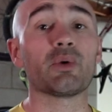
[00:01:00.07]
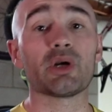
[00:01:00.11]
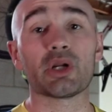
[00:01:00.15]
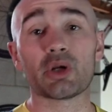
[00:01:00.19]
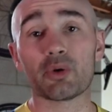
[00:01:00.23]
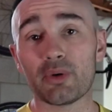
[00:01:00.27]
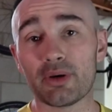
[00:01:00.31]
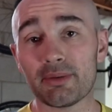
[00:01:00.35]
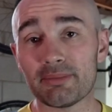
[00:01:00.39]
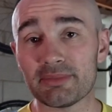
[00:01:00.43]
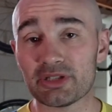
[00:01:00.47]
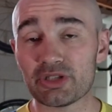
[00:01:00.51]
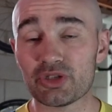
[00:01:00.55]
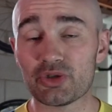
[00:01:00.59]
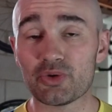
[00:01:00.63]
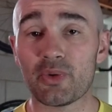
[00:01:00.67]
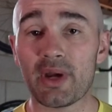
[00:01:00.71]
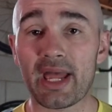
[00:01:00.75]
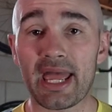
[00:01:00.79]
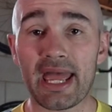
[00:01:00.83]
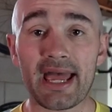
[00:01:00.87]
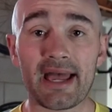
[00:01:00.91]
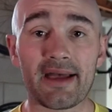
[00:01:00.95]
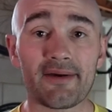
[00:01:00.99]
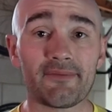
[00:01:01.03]
and what equipment you
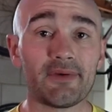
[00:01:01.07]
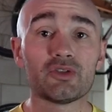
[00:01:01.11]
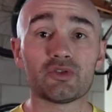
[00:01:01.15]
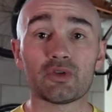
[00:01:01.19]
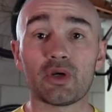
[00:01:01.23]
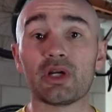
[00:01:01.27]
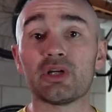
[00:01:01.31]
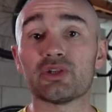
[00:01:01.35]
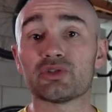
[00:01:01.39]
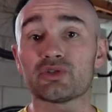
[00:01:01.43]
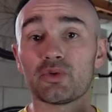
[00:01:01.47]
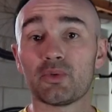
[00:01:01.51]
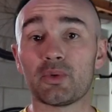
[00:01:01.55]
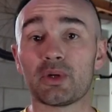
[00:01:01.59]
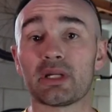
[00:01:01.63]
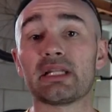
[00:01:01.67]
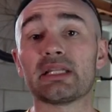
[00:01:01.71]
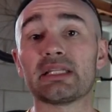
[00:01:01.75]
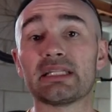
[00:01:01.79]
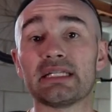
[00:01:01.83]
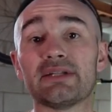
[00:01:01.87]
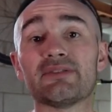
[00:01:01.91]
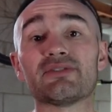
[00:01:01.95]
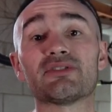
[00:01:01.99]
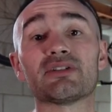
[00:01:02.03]
have. So I also wanna
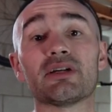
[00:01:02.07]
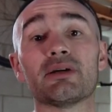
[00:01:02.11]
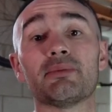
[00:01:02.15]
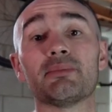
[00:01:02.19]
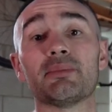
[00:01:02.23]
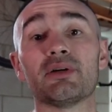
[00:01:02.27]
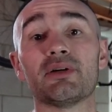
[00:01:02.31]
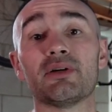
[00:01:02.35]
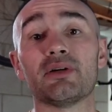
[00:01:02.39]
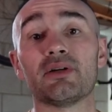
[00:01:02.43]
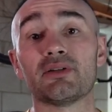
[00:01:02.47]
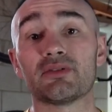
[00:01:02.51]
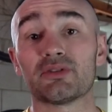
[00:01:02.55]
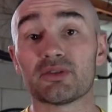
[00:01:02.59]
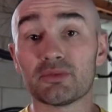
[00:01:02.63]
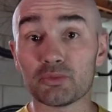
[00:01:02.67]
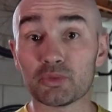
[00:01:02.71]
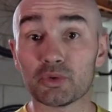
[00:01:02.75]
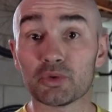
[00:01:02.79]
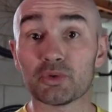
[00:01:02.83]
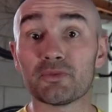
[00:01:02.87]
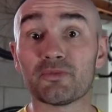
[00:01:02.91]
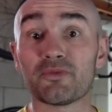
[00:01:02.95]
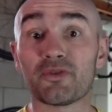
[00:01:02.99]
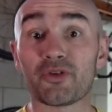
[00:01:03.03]
leave some, uh, some
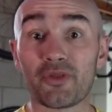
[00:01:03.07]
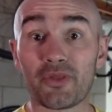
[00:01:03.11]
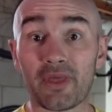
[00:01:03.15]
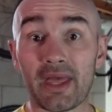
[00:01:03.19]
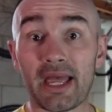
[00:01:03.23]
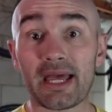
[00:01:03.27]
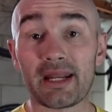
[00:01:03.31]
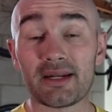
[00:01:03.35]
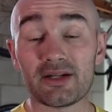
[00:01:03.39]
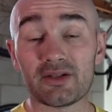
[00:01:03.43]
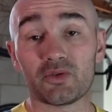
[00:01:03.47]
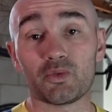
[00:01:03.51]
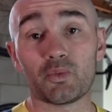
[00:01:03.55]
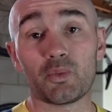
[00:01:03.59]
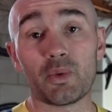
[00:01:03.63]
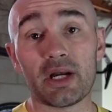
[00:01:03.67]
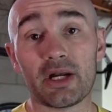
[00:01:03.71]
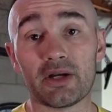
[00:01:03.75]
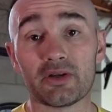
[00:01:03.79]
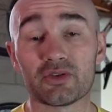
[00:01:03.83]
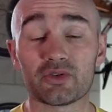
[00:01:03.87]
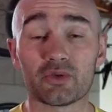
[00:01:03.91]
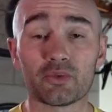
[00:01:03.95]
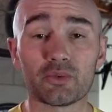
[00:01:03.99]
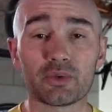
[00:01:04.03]
room for that as
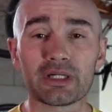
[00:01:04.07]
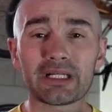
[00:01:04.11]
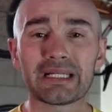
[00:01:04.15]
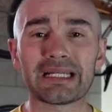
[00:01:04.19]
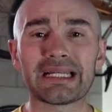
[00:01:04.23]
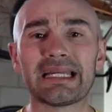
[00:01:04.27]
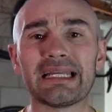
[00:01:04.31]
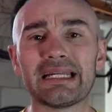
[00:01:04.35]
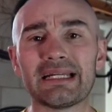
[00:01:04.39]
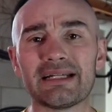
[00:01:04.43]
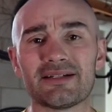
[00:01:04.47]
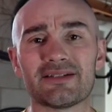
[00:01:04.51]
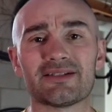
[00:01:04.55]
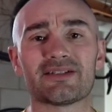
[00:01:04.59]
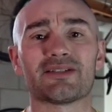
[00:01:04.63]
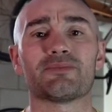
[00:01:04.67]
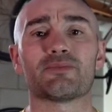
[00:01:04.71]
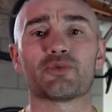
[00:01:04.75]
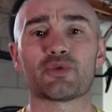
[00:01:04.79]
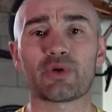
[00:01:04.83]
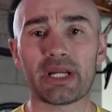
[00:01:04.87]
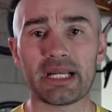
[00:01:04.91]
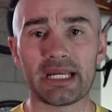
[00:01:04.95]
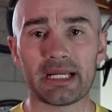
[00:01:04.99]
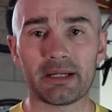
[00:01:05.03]
well. So we're gonna get into some
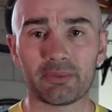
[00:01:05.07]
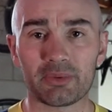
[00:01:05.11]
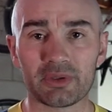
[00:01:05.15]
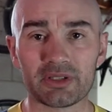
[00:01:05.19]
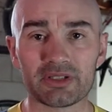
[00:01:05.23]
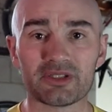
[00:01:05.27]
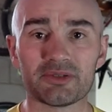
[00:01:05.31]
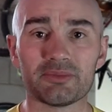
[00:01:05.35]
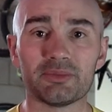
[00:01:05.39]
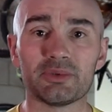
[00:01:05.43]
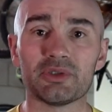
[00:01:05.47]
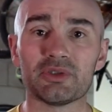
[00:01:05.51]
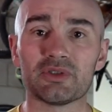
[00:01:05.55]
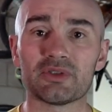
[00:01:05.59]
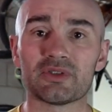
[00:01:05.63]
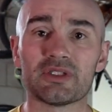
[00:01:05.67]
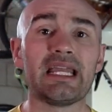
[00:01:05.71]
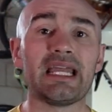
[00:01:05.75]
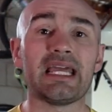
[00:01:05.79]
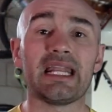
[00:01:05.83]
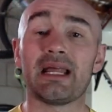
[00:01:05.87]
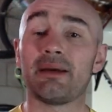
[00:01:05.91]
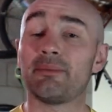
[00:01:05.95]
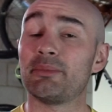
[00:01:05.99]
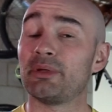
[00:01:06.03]
training principles
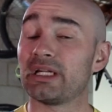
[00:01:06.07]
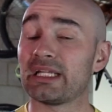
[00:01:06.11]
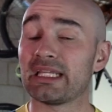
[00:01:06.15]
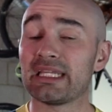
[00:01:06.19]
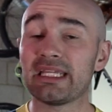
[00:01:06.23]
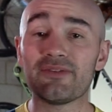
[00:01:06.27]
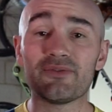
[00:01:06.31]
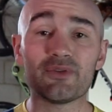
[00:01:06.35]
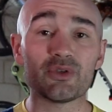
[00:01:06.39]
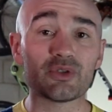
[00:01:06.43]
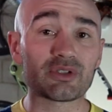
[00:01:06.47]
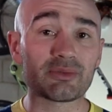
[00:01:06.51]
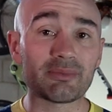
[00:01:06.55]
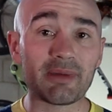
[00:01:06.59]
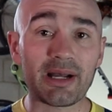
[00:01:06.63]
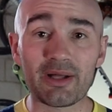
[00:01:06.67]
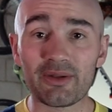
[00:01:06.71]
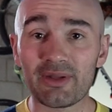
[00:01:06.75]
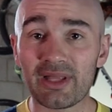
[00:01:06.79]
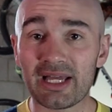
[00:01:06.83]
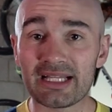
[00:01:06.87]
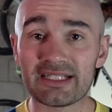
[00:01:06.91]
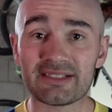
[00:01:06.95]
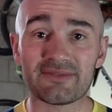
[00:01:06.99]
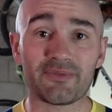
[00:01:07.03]
and I'm gonna give you some
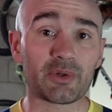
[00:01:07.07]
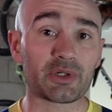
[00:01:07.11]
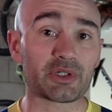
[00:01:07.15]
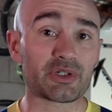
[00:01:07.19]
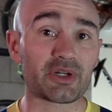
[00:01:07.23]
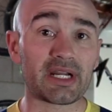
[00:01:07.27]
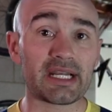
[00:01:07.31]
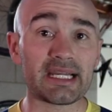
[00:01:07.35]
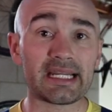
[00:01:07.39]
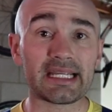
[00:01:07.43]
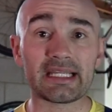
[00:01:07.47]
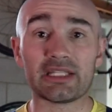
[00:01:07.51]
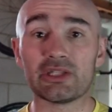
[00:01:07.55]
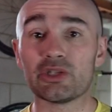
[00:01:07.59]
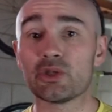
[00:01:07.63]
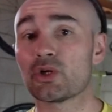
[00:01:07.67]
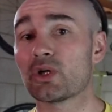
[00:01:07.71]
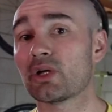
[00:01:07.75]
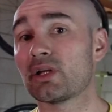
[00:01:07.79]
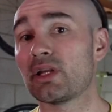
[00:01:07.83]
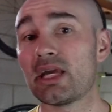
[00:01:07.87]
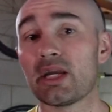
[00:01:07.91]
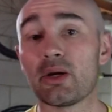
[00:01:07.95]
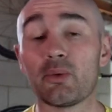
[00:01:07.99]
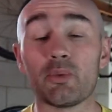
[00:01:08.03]
outlines of what training can
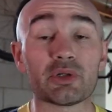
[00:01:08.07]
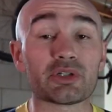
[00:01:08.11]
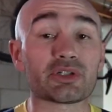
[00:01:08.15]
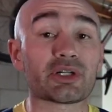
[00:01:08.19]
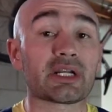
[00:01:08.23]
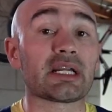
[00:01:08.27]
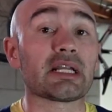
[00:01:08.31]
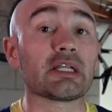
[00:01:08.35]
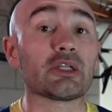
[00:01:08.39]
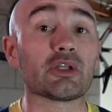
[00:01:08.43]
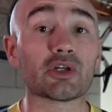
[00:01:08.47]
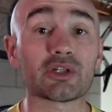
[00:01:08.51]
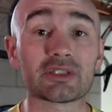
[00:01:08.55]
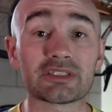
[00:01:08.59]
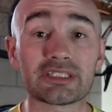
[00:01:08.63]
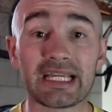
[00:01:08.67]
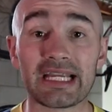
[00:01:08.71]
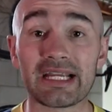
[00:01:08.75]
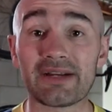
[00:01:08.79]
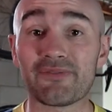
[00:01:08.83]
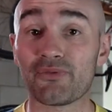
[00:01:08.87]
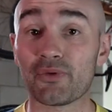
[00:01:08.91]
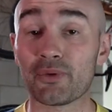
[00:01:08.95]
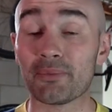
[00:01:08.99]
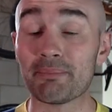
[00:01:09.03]
look like, what training looks
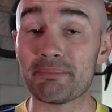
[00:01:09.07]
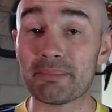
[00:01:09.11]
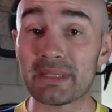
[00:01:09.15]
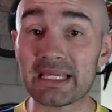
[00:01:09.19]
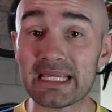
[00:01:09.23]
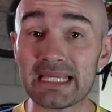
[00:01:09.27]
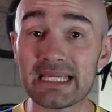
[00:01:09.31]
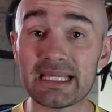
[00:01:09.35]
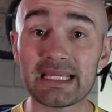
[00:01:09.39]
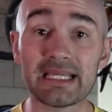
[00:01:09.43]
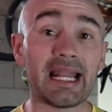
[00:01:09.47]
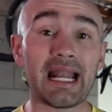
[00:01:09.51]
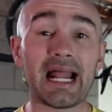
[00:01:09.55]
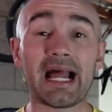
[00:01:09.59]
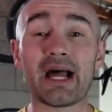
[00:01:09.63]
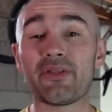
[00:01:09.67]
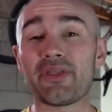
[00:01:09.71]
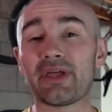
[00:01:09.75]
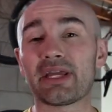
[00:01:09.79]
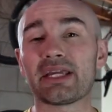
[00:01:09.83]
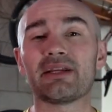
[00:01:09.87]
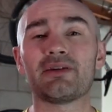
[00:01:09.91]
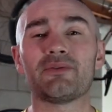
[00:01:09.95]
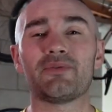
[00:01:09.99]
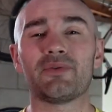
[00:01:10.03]
like for me, and how
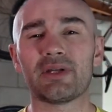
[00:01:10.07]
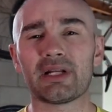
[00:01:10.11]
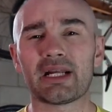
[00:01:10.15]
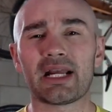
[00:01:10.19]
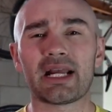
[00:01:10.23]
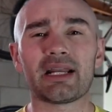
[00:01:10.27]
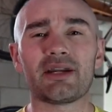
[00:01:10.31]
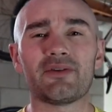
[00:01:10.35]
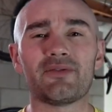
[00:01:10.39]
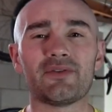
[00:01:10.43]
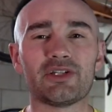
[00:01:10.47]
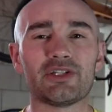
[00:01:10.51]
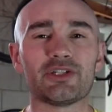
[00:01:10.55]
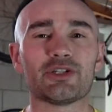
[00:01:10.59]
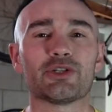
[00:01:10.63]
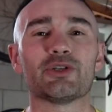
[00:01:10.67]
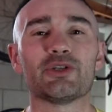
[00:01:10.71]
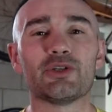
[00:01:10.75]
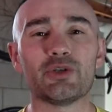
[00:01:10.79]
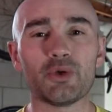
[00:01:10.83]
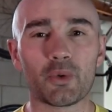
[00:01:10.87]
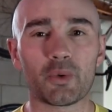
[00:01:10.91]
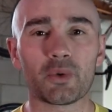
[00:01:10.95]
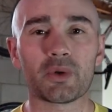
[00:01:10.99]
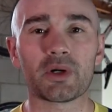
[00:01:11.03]
that can fit kind of into
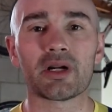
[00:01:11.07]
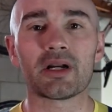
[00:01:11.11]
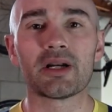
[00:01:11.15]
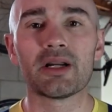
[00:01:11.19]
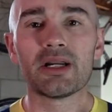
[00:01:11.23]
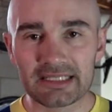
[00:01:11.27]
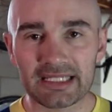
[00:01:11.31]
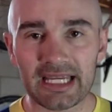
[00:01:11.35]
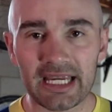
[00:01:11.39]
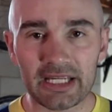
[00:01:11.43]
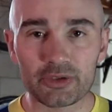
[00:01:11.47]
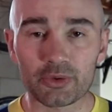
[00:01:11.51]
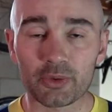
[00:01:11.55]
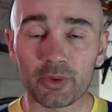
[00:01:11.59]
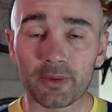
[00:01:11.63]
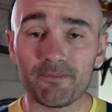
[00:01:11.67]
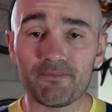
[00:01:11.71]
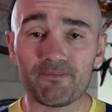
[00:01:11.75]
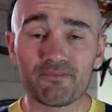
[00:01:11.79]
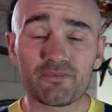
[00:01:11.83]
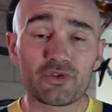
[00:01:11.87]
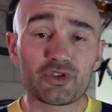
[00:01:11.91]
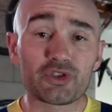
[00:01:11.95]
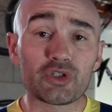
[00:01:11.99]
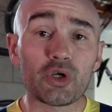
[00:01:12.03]
your schedule.
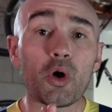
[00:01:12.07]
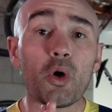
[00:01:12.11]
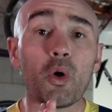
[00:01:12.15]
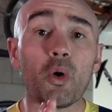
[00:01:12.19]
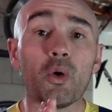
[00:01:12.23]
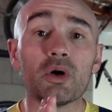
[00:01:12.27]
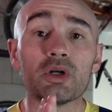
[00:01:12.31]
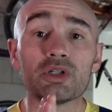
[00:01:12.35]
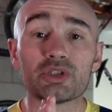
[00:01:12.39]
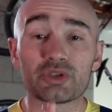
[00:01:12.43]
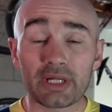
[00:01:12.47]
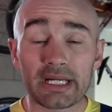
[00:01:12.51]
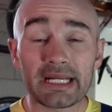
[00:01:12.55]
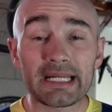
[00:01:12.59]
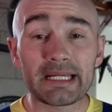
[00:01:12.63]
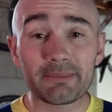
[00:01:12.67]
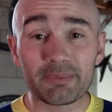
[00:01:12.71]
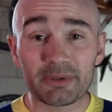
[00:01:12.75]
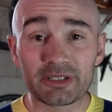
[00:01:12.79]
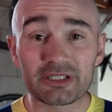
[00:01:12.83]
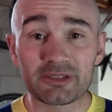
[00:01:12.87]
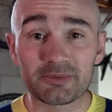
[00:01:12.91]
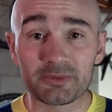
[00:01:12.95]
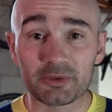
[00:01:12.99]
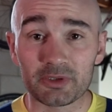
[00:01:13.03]
So, training
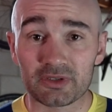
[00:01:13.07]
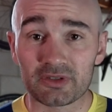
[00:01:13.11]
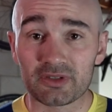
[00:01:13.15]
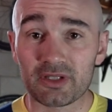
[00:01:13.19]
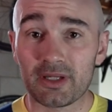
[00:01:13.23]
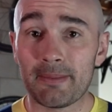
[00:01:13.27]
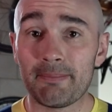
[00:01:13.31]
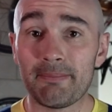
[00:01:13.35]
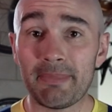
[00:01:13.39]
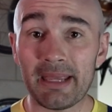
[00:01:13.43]
principles.